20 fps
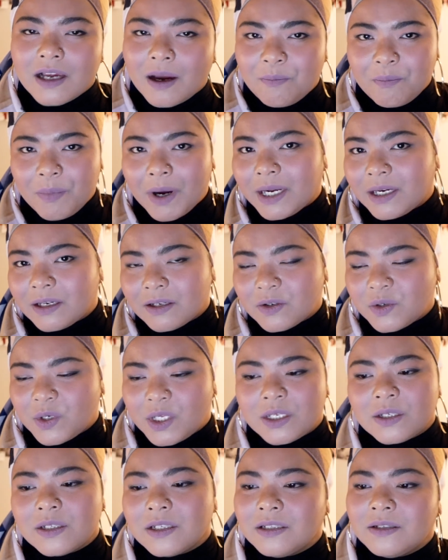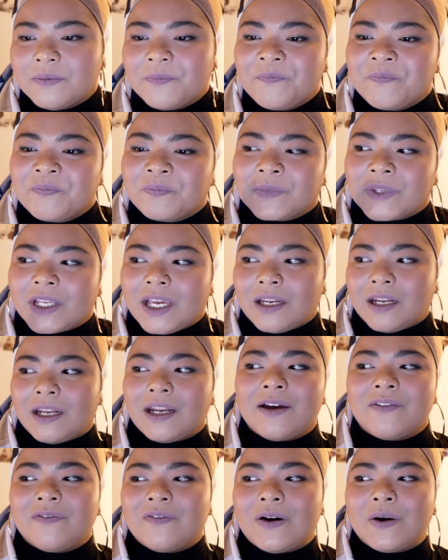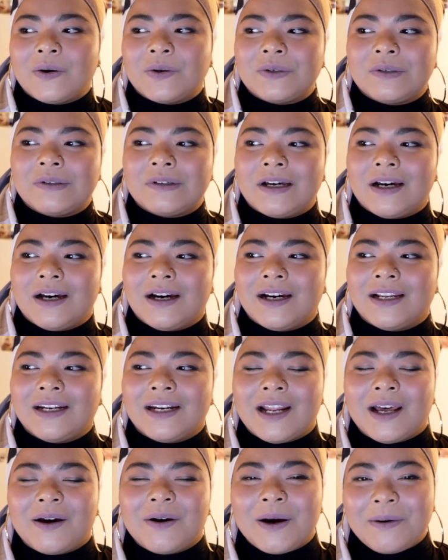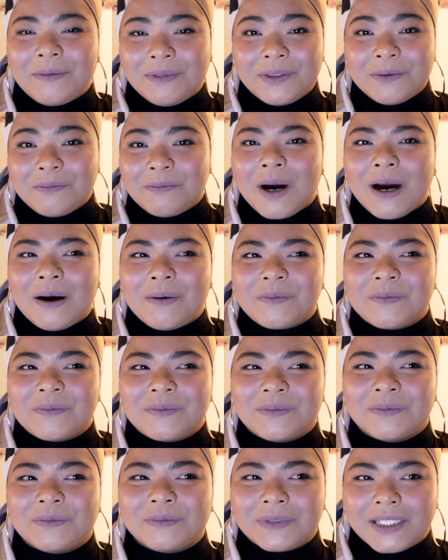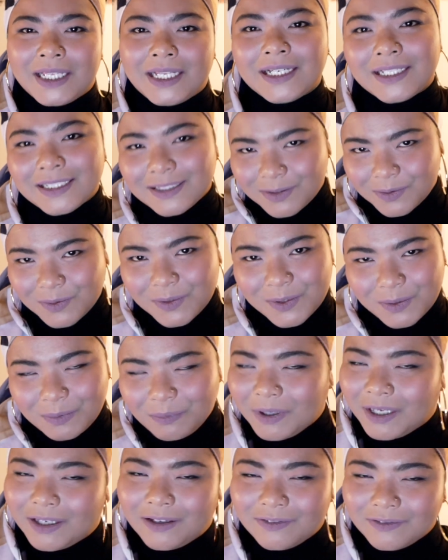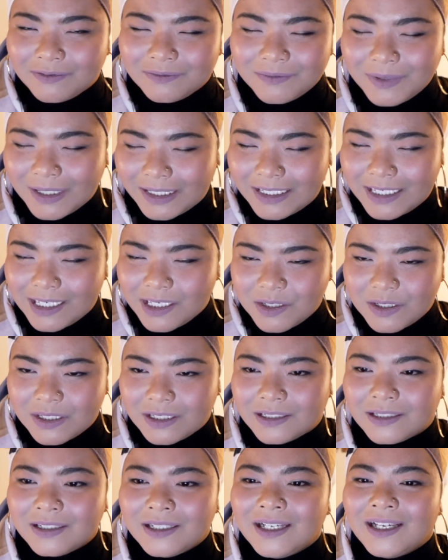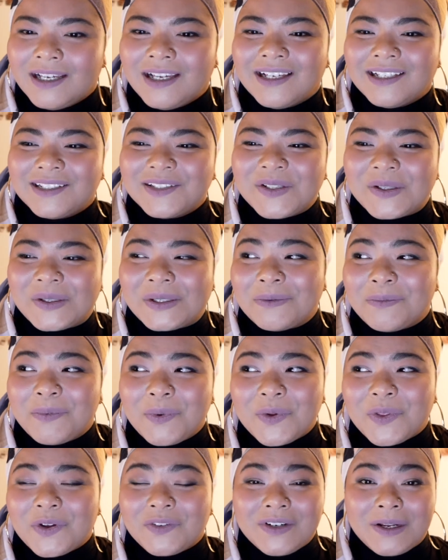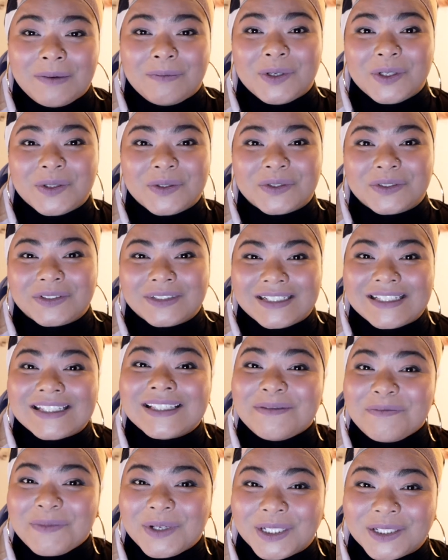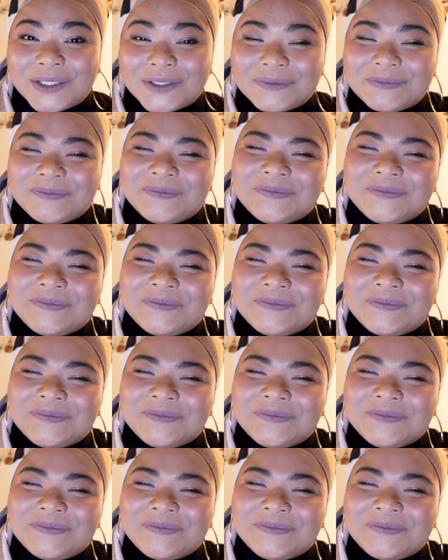part Indonesian. And then I found the mom that is also part Asia. So the both of them look similar,